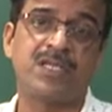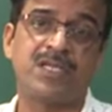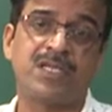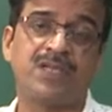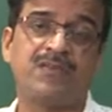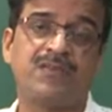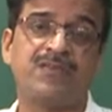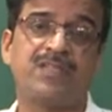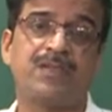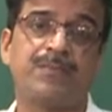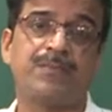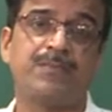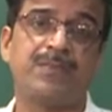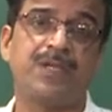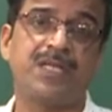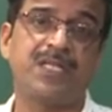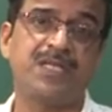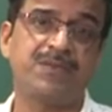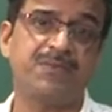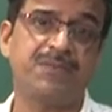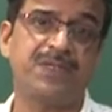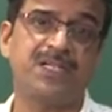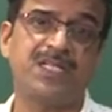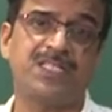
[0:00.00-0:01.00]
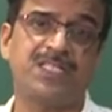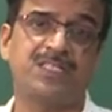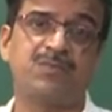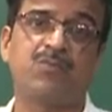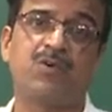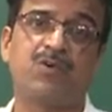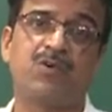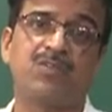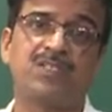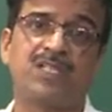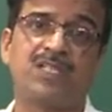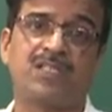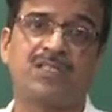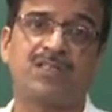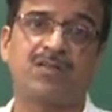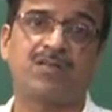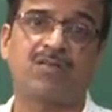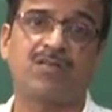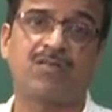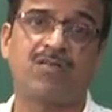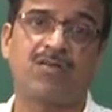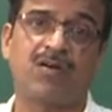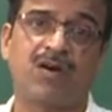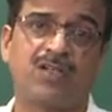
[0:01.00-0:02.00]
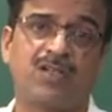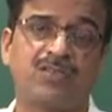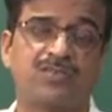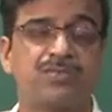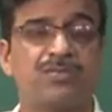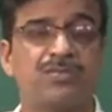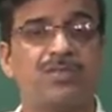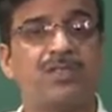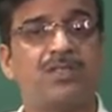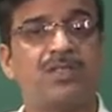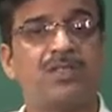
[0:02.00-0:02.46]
If the benefit is more than the cost,